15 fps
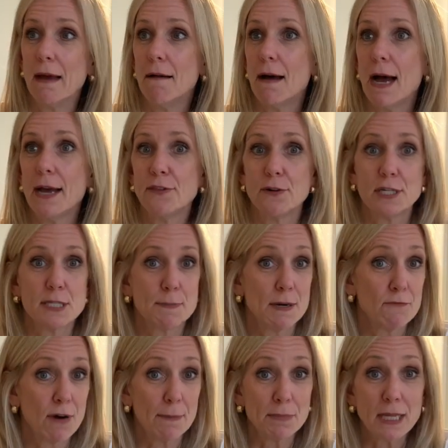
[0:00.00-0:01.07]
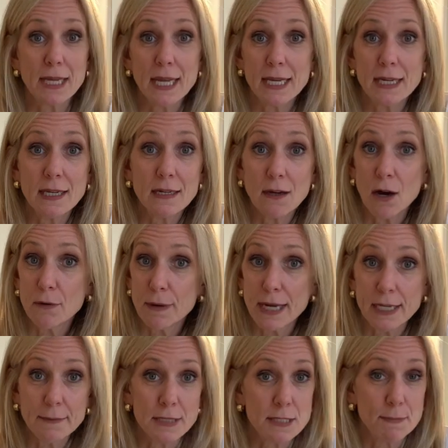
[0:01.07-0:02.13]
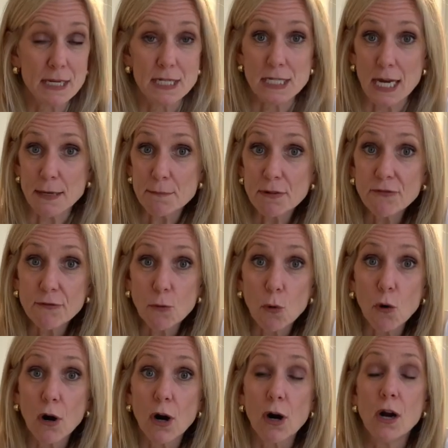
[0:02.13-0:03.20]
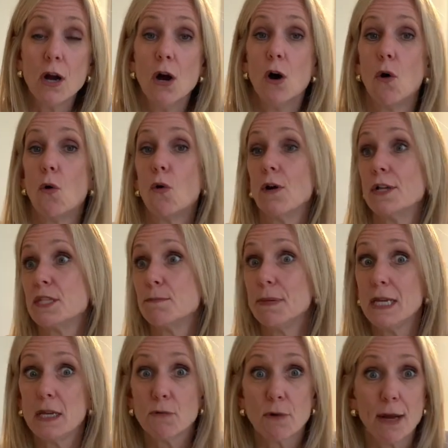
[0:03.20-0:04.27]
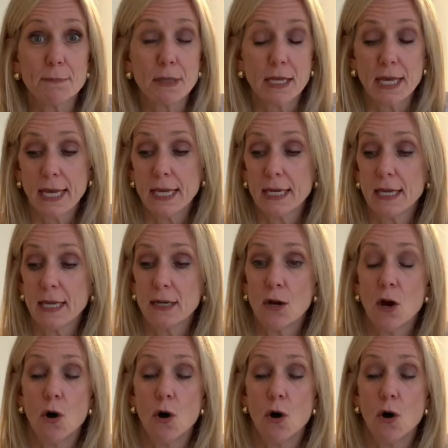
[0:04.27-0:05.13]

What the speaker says: either it's been replicated already, it's been done before, or it's being replicated,